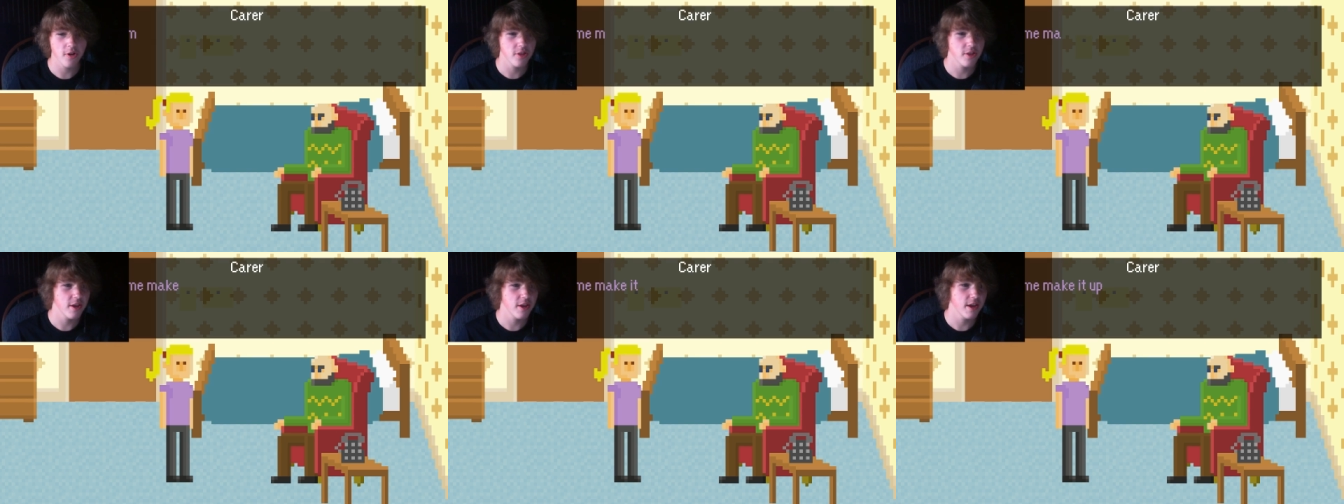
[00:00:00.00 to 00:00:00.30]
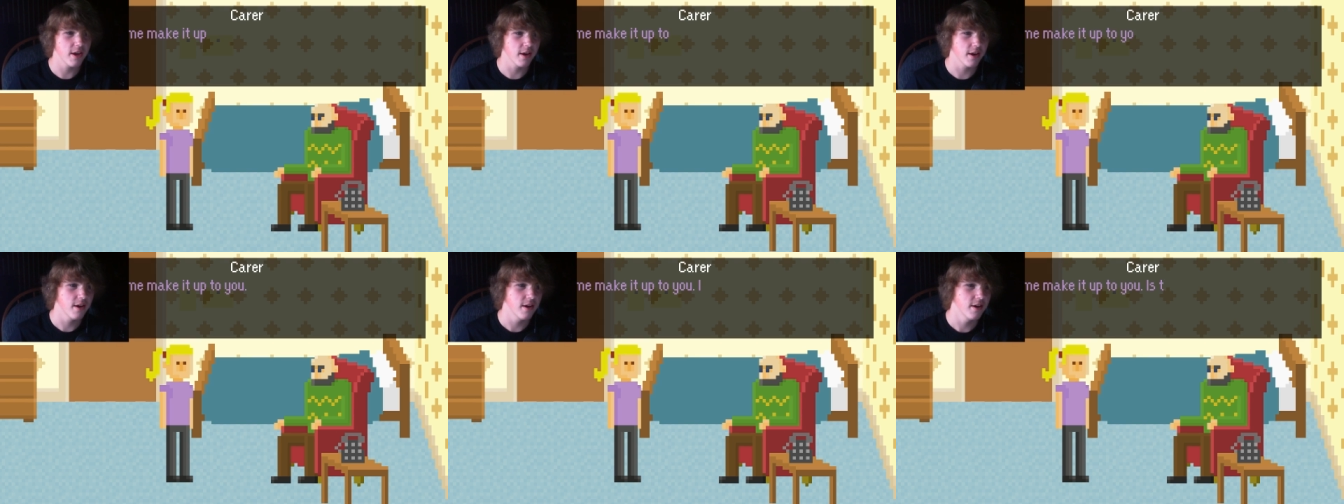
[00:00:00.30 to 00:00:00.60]

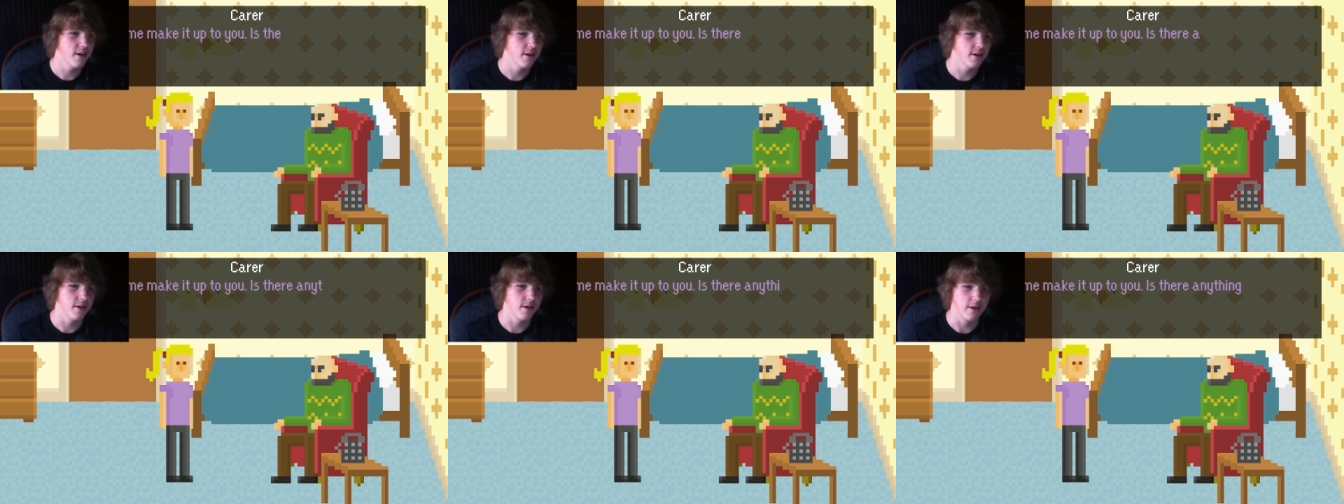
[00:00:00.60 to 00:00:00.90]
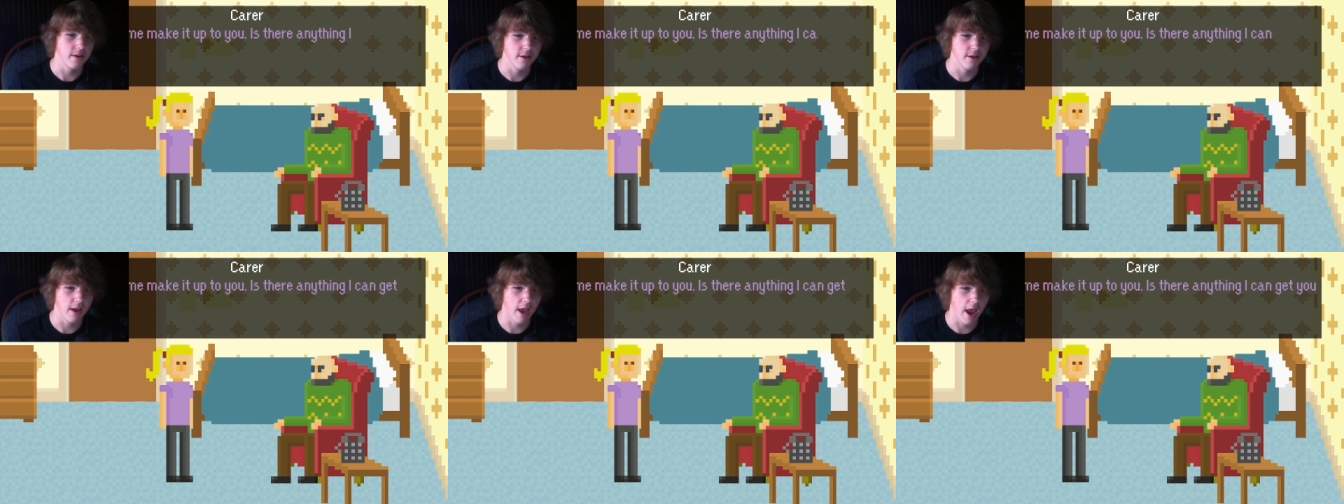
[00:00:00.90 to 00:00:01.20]
thing.
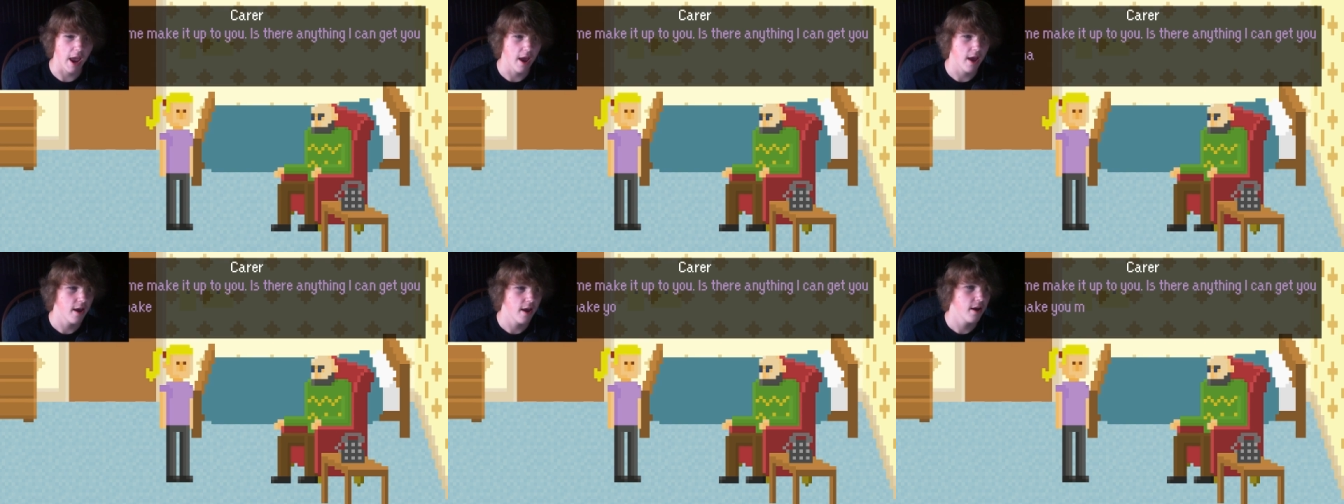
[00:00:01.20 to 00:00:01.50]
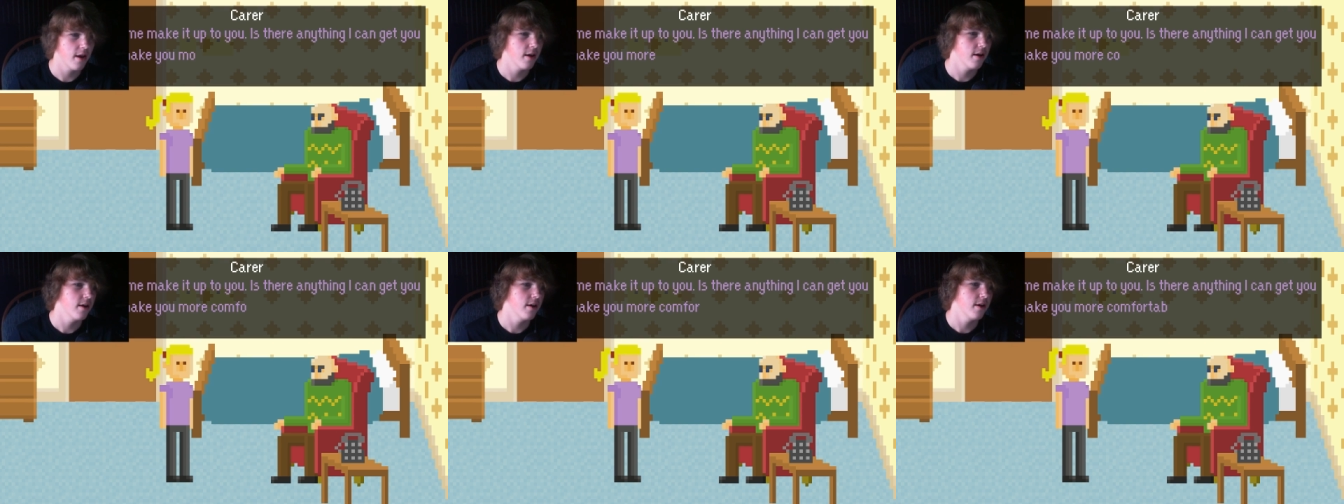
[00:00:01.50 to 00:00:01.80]
Yeah.
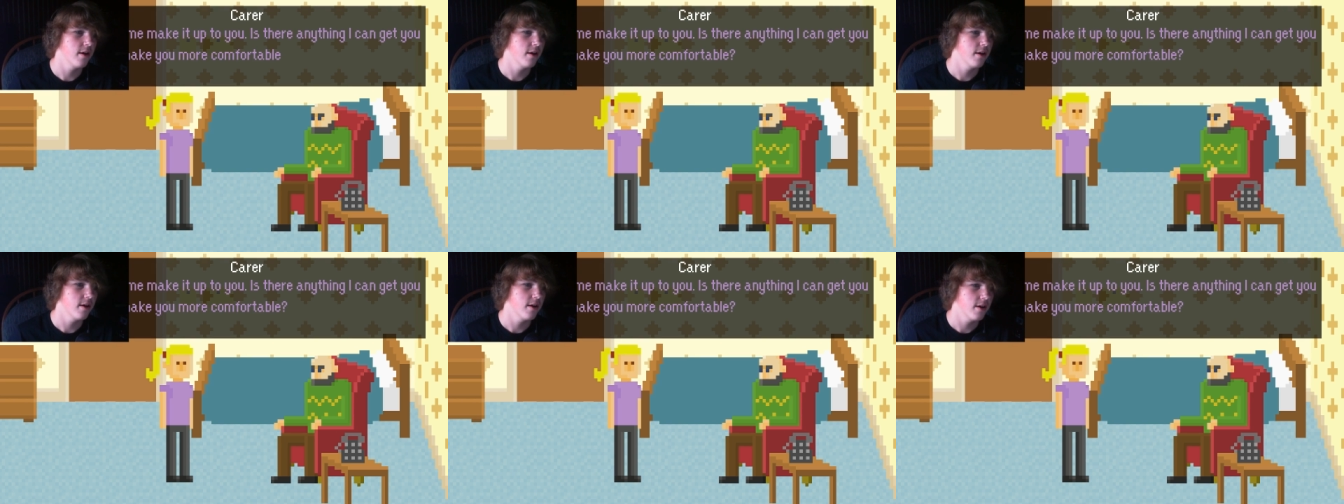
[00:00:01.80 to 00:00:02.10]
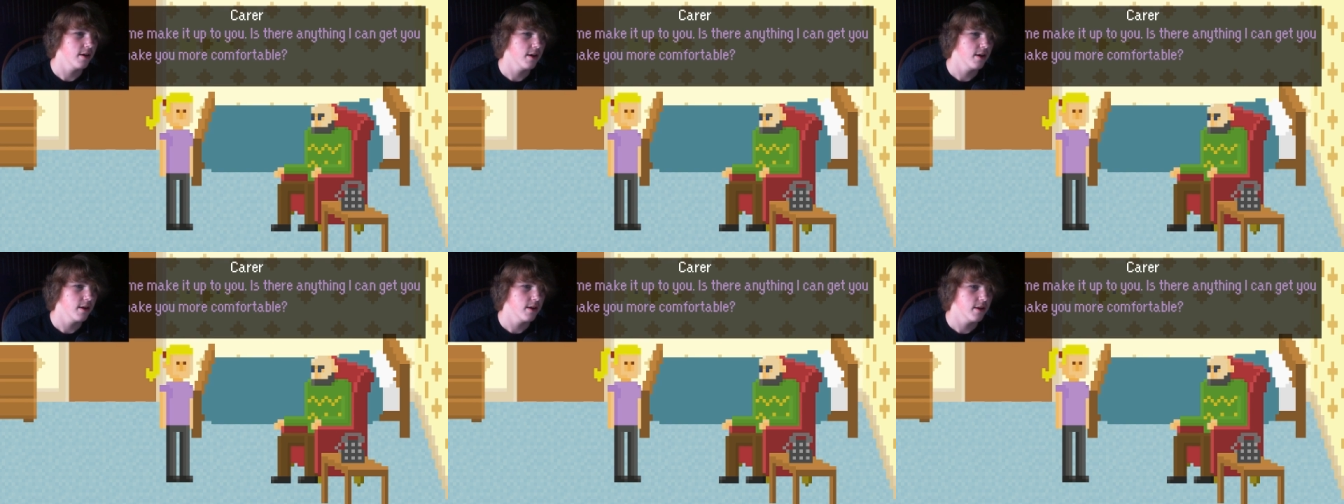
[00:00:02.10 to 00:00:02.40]

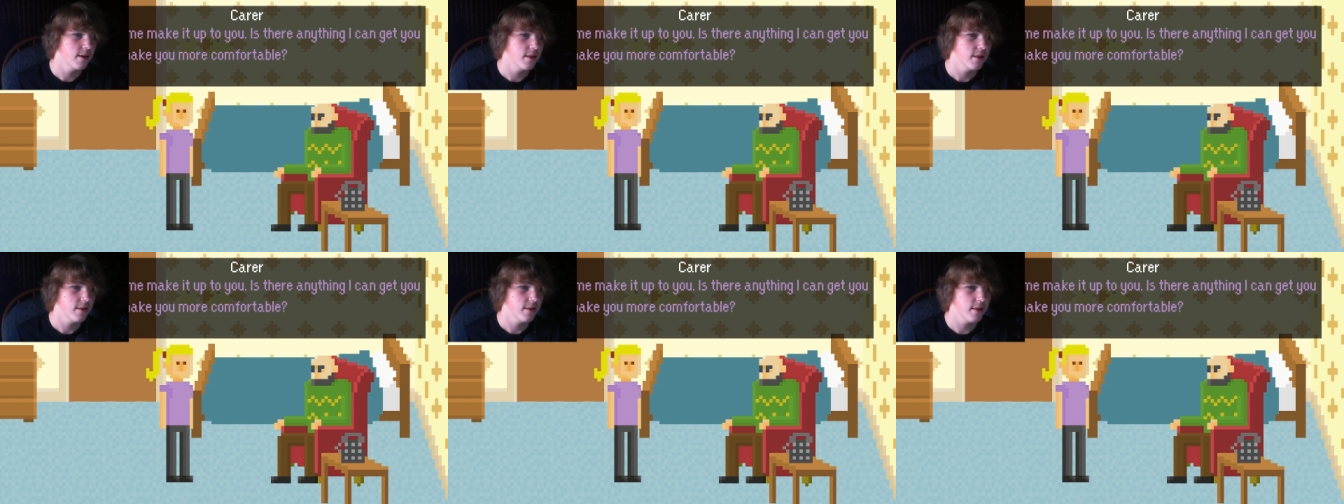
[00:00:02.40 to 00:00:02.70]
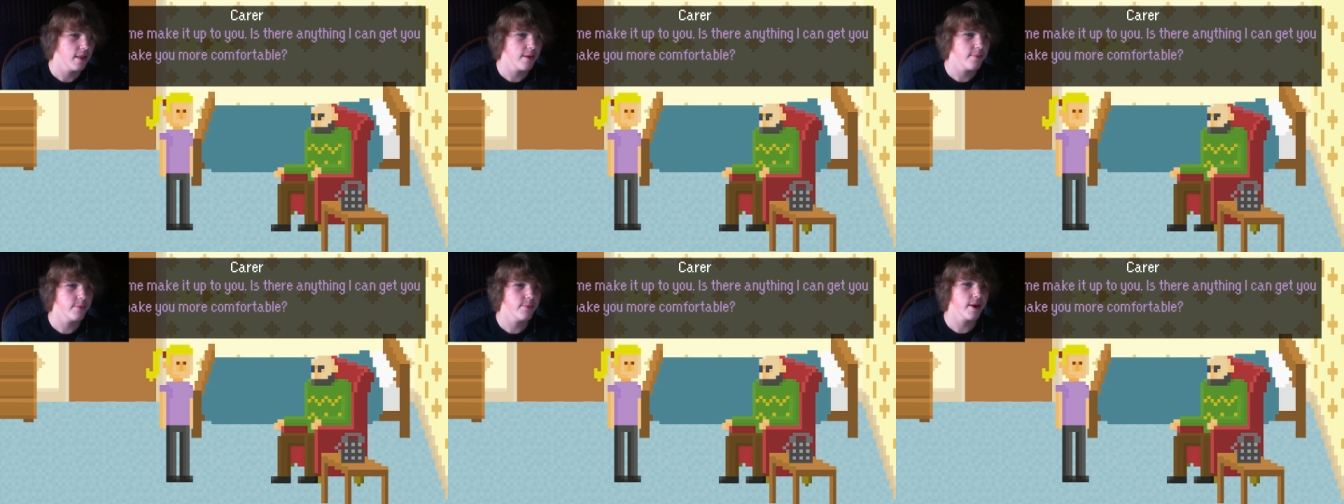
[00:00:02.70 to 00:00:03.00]

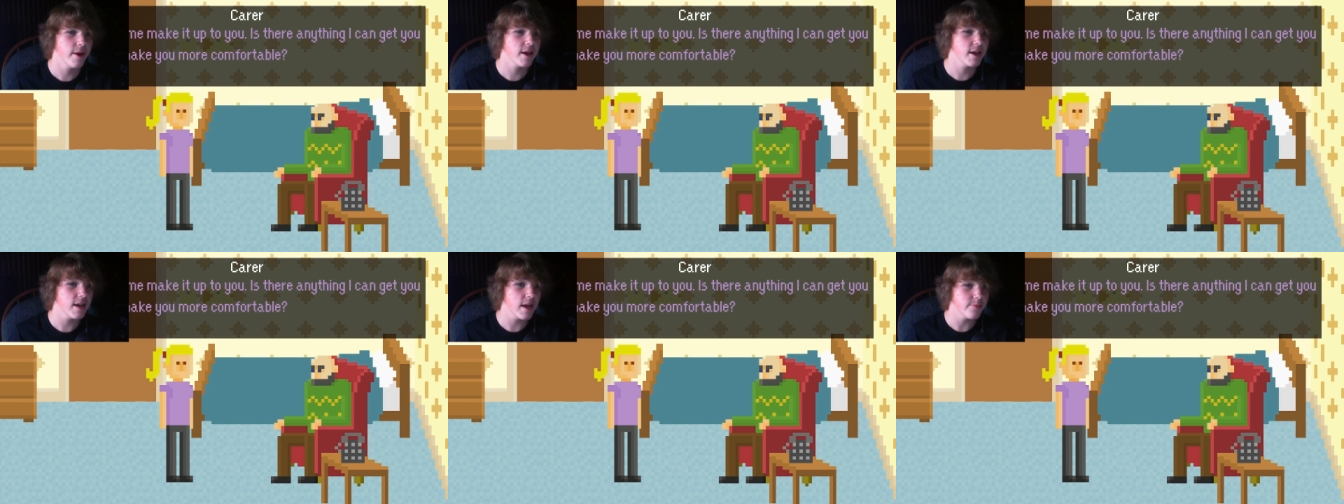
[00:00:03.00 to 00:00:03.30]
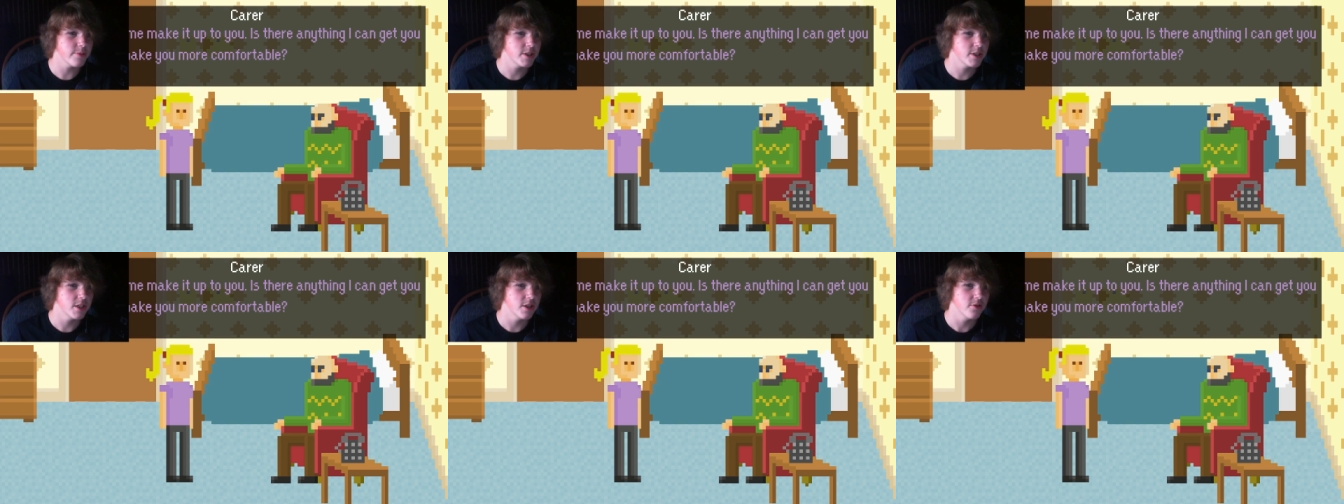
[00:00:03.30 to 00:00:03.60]
Let me make it
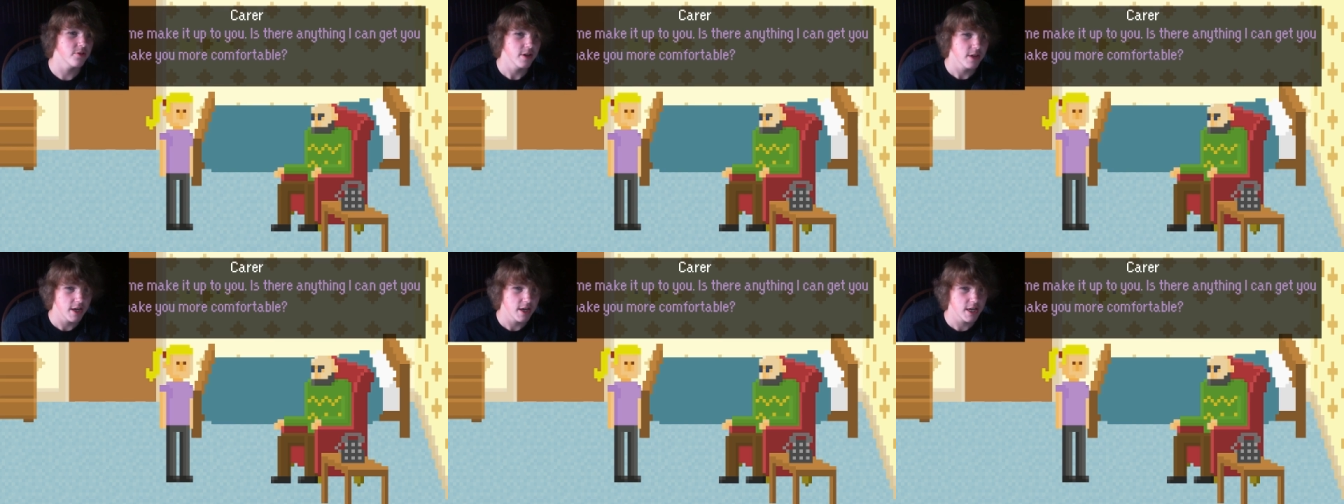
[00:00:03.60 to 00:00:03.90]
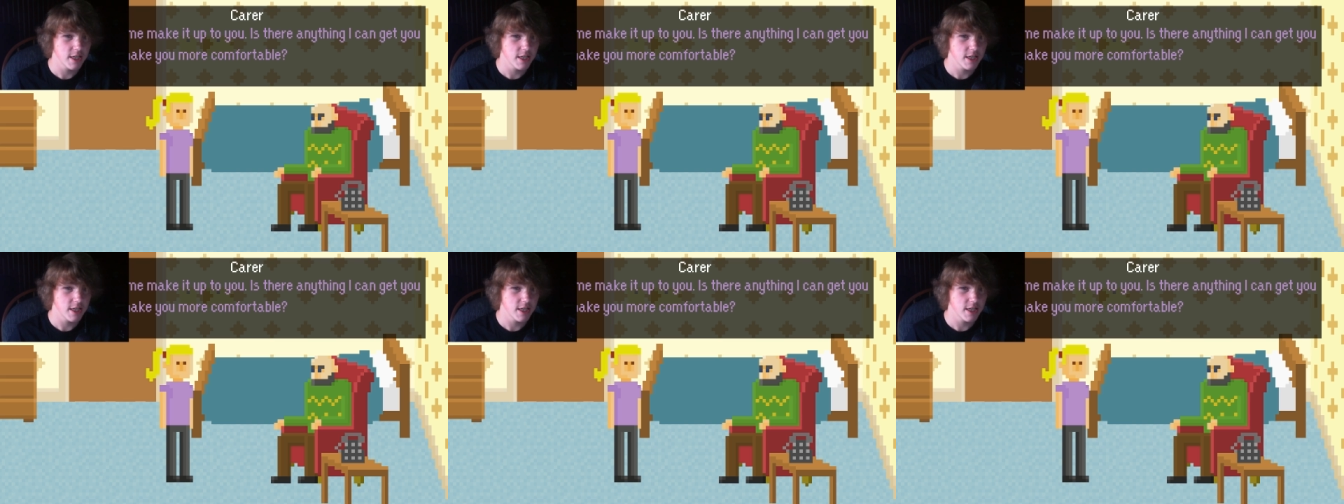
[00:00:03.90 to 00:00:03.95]
up to you.